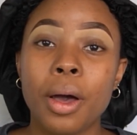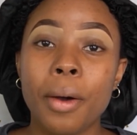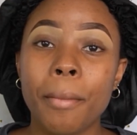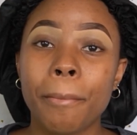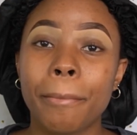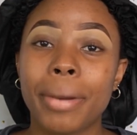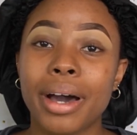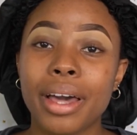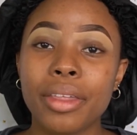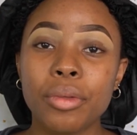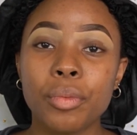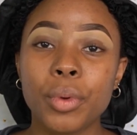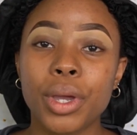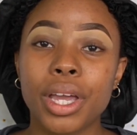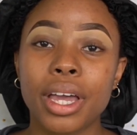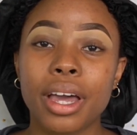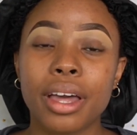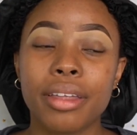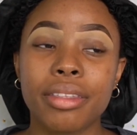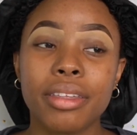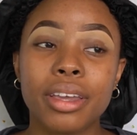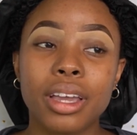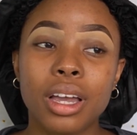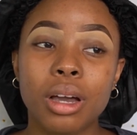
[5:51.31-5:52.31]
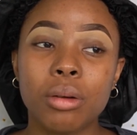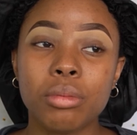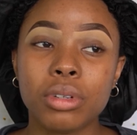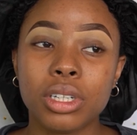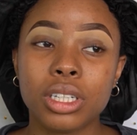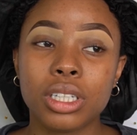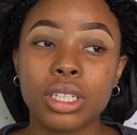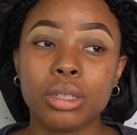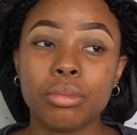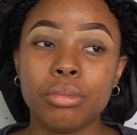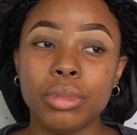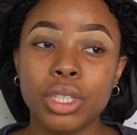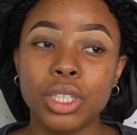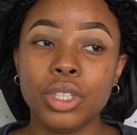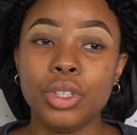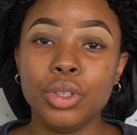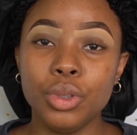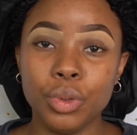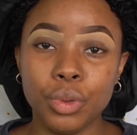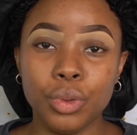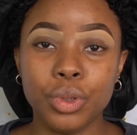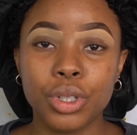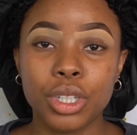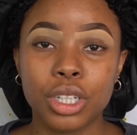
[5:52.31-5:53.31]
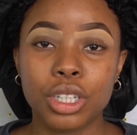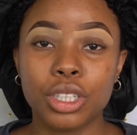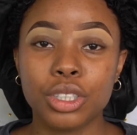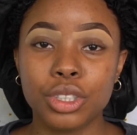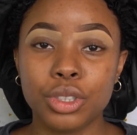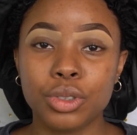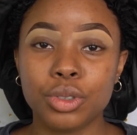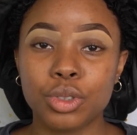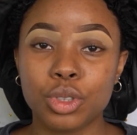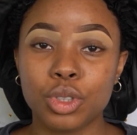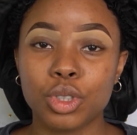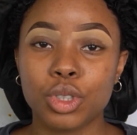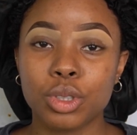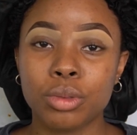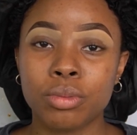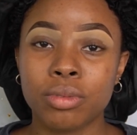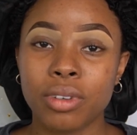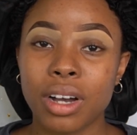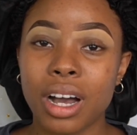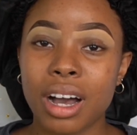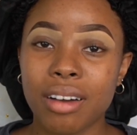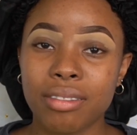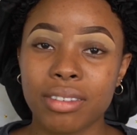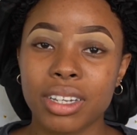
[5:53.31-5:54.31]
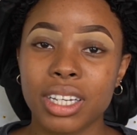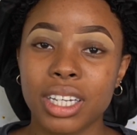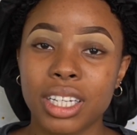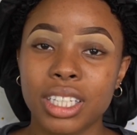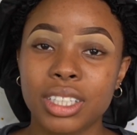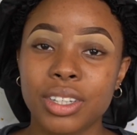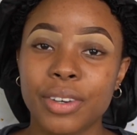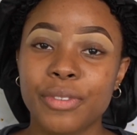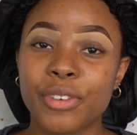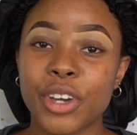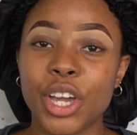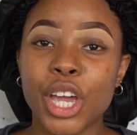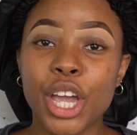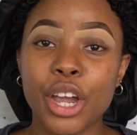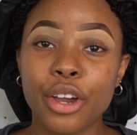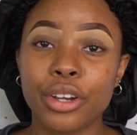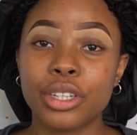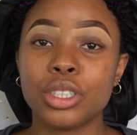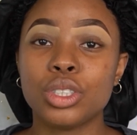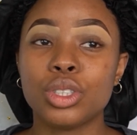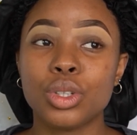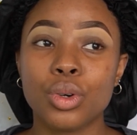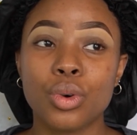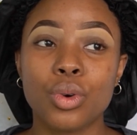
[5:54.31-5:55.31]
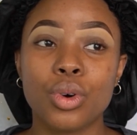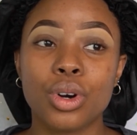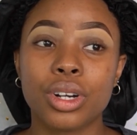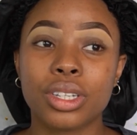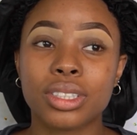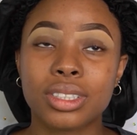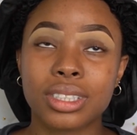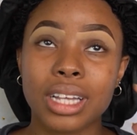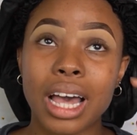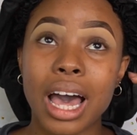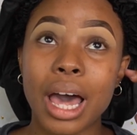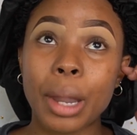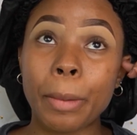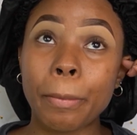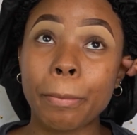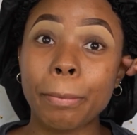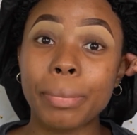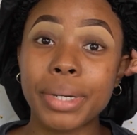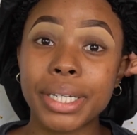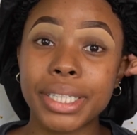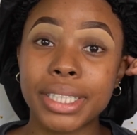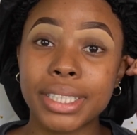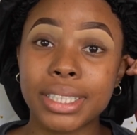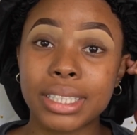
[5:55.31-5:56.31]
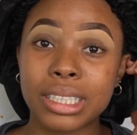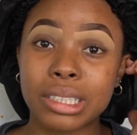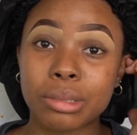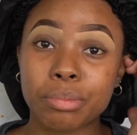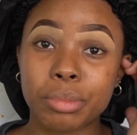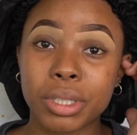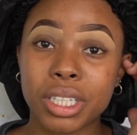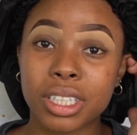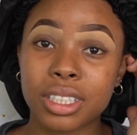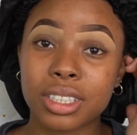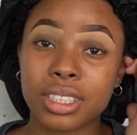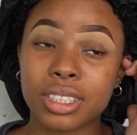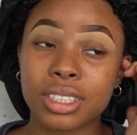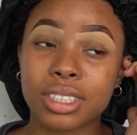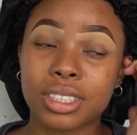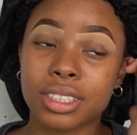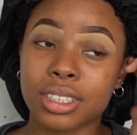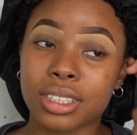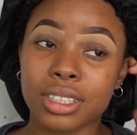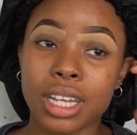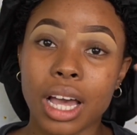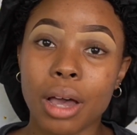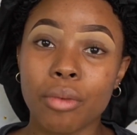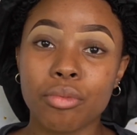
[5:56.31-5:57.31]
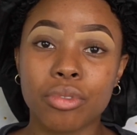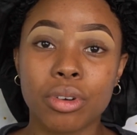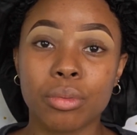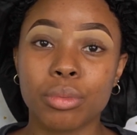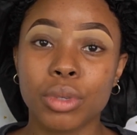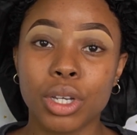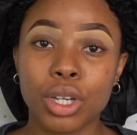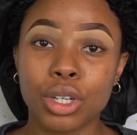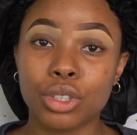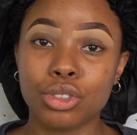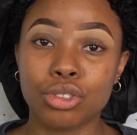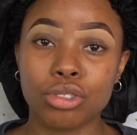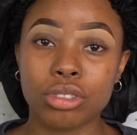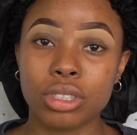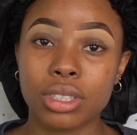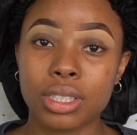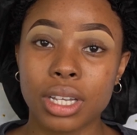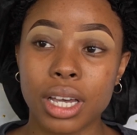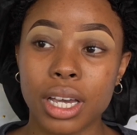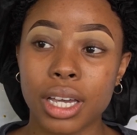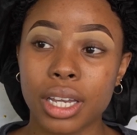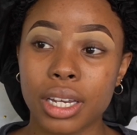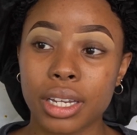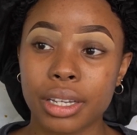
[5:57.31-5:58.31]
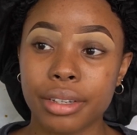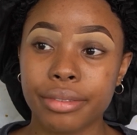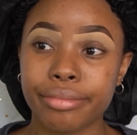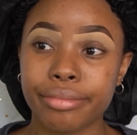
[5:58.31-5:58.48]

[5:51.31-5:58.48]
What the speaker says: By the way, I think I'm gonna be known on YouTube for hearing dogs and birds, because I'm from the countryside.